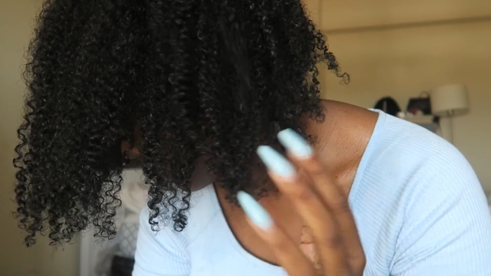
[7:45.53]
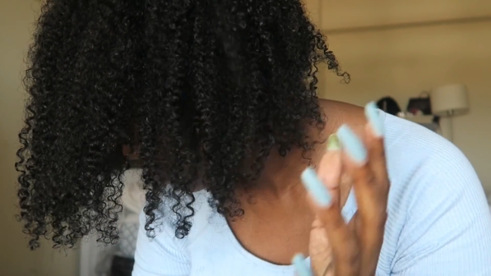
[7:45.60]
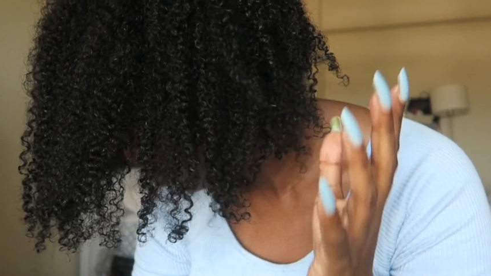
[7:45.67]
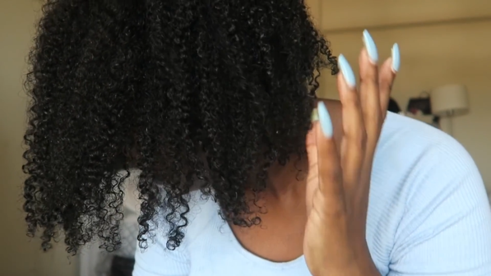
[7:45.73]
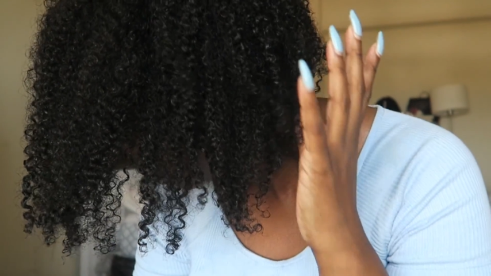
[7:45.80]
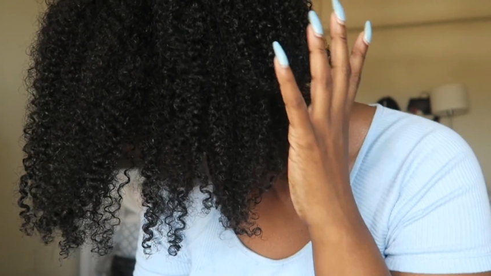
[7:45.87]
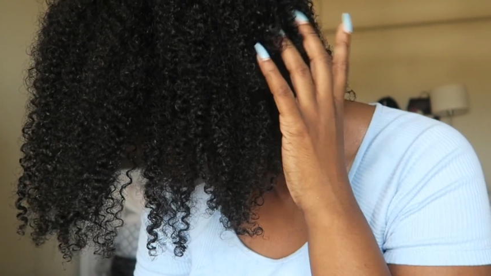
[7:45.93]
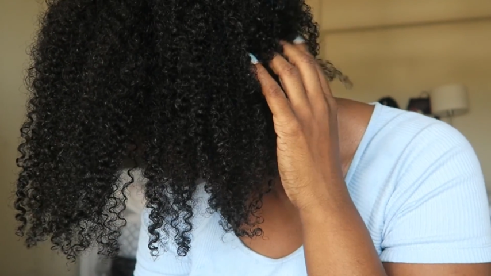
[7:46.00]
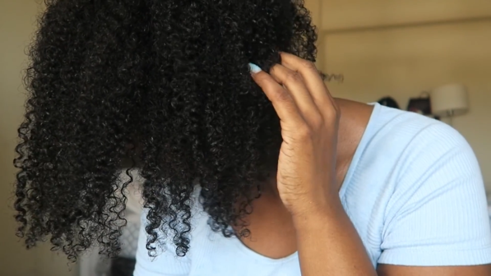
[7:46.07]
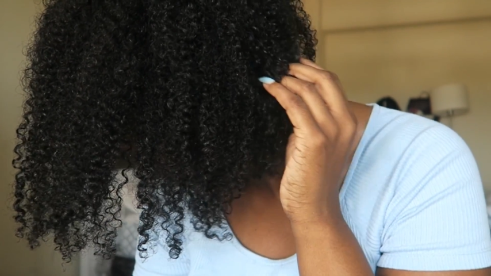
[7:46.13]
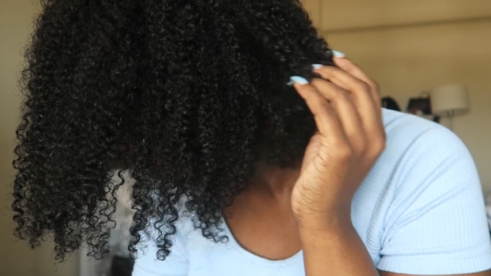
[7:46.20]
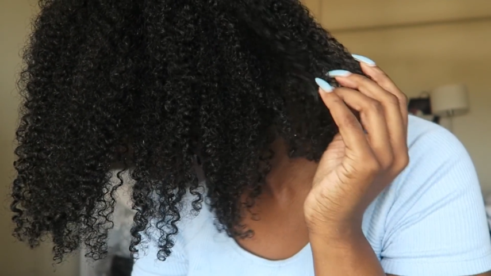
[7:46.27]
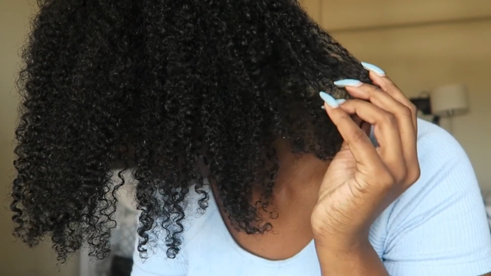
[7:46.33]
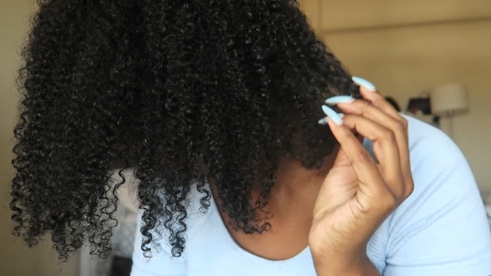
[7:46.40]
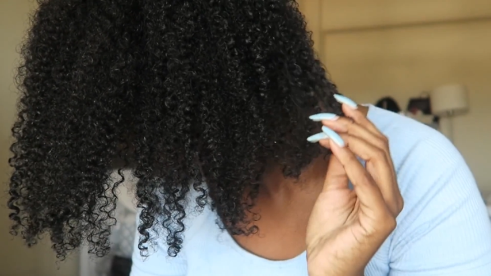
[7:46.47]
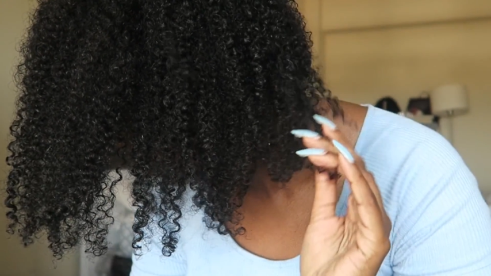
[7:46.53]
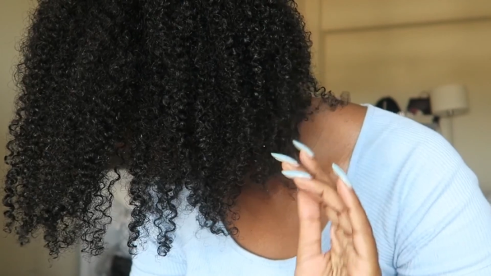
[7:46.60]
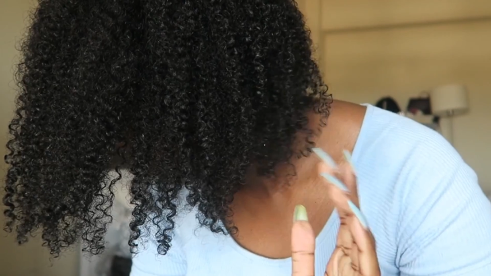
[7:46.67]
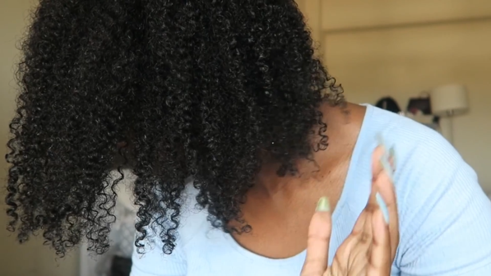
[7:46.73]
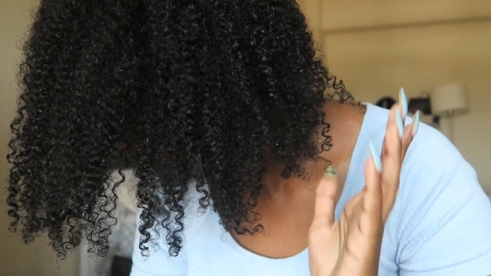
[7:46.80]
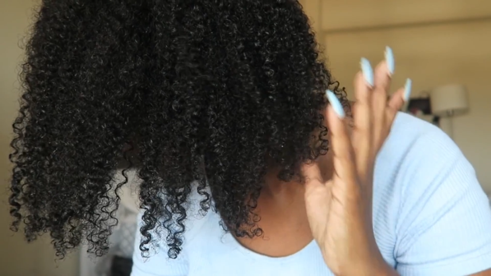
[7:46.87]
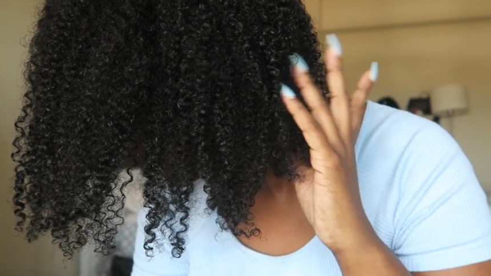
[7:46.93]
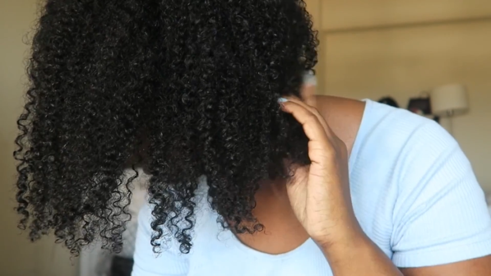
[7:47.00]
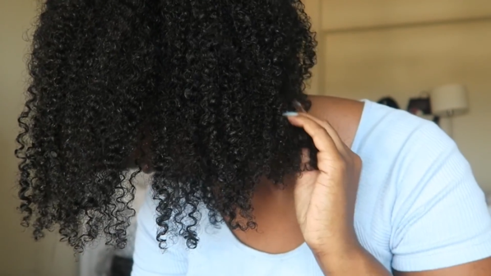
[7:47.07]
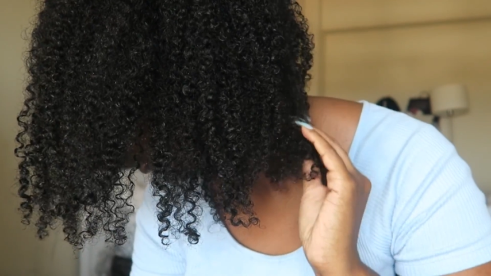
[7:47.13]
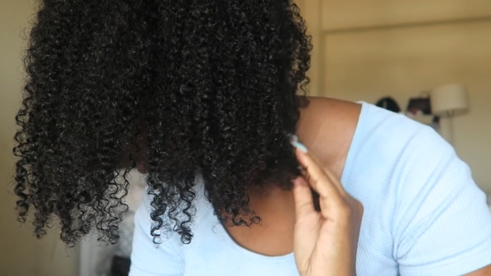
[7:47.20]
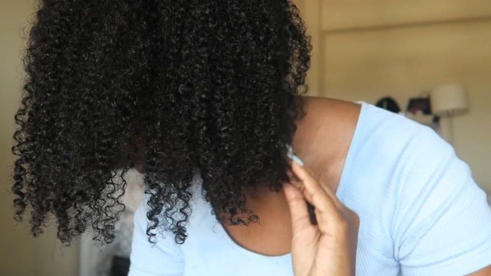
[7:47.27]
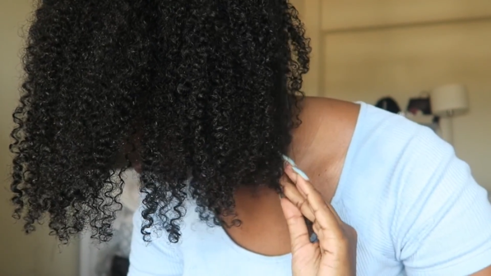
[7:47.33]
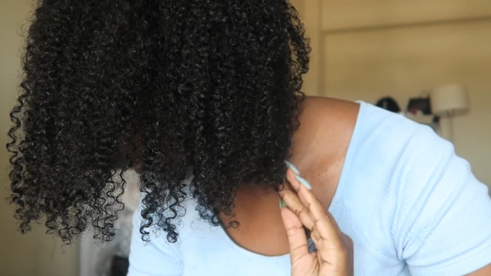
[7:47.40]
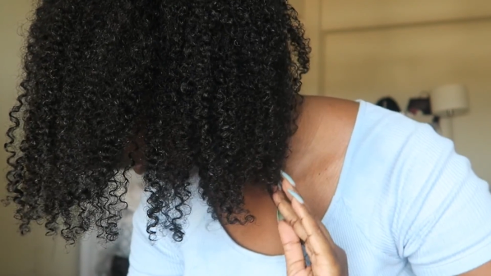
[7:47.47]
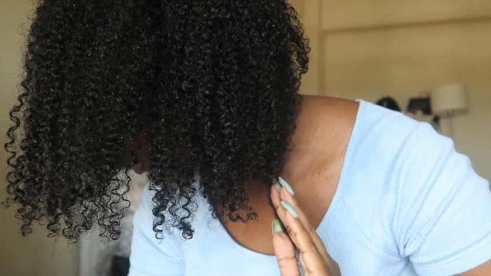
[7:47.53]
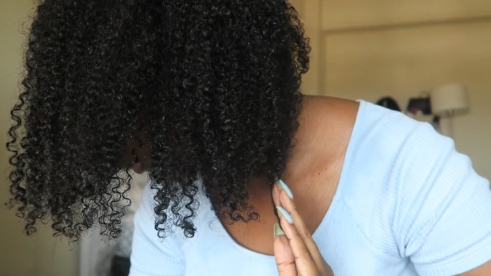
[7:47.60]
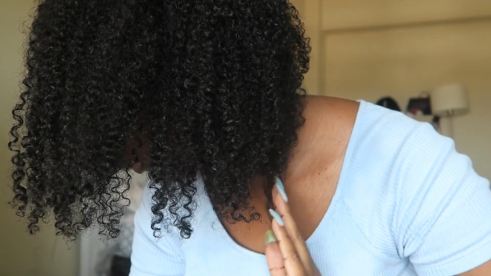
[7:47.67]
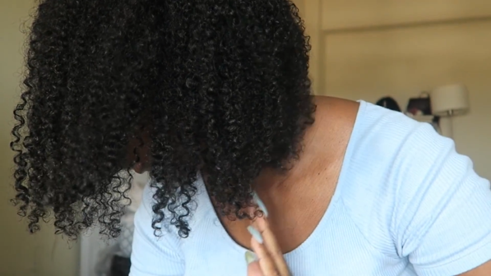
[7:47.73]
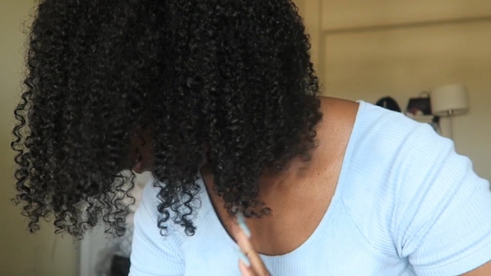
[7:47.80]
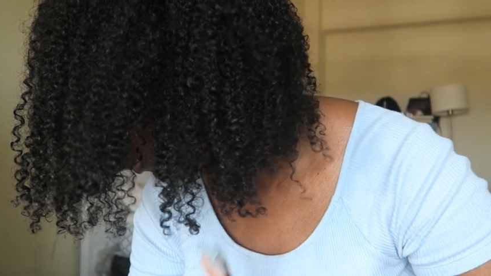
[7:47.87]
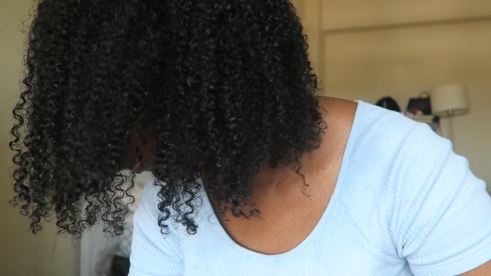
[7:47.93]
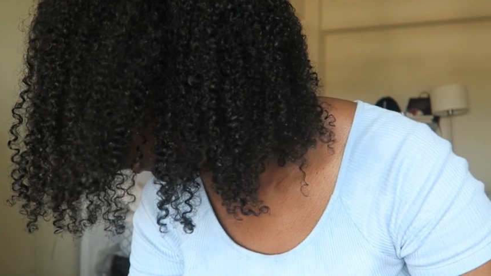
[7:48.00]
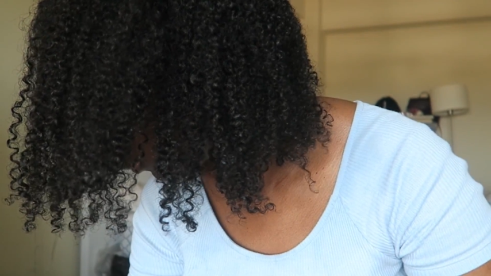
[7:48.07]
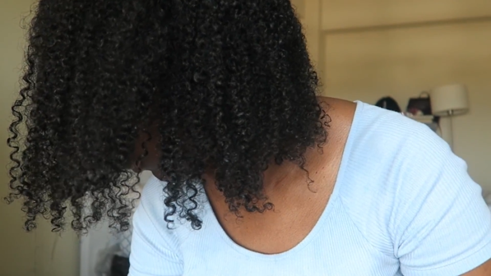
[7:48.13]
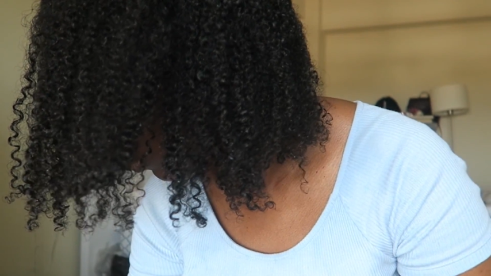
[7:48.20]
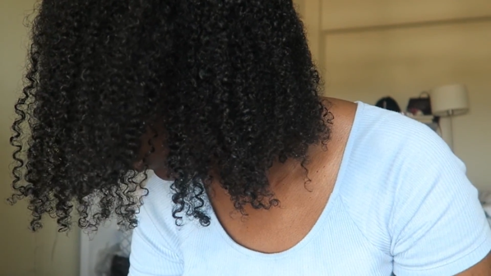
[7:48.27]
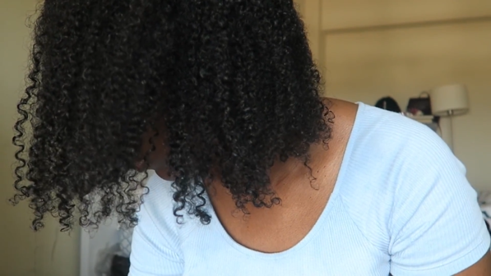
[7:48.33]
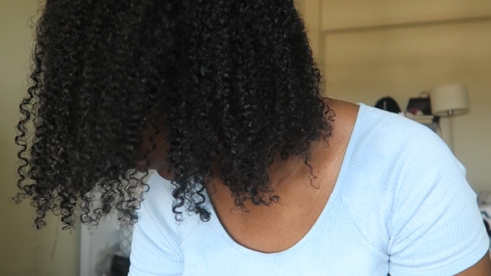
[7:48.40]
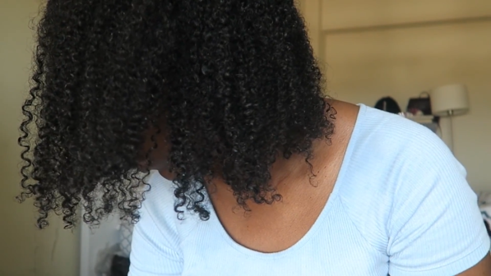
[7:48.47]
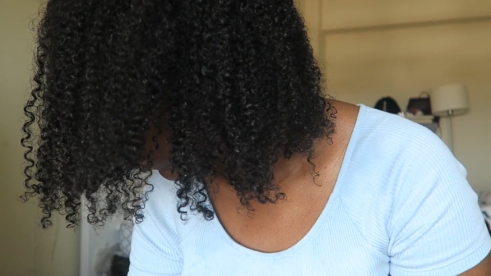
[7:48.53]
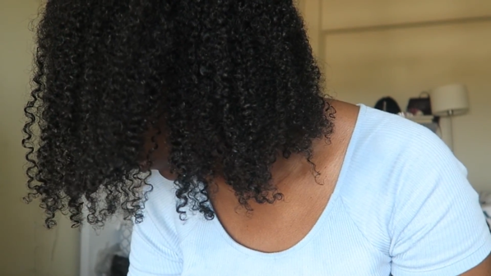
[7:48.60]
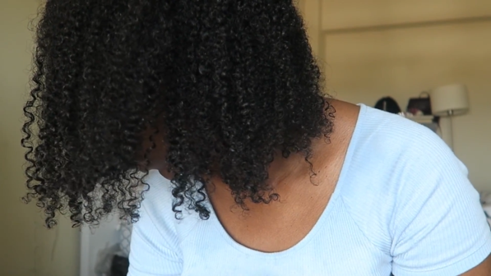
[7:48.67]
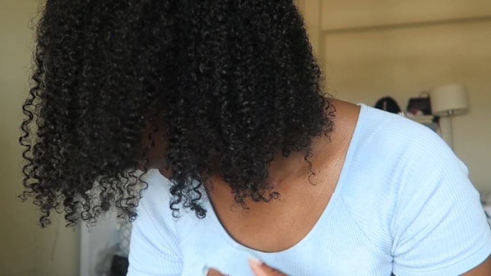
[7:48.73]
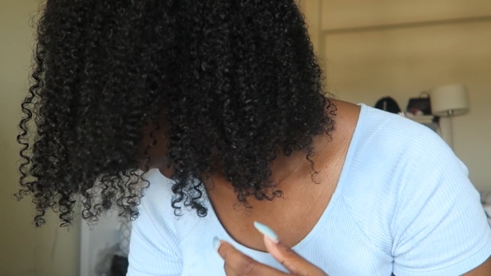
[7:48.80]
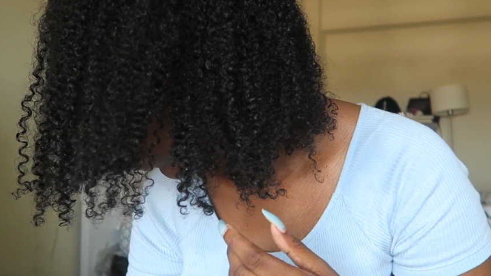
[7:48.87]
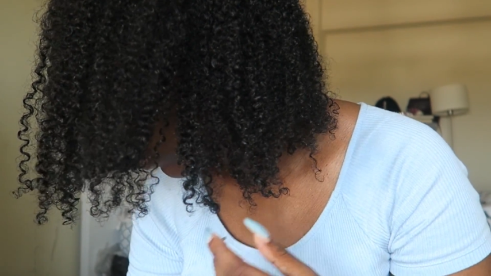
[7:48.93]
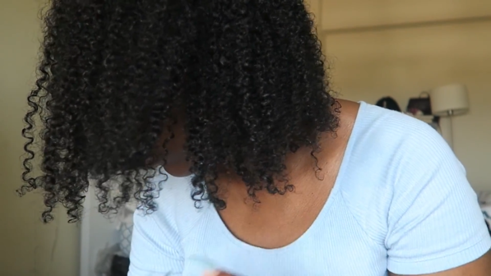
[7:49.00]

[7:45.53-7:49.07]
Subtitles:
(no speaker visible)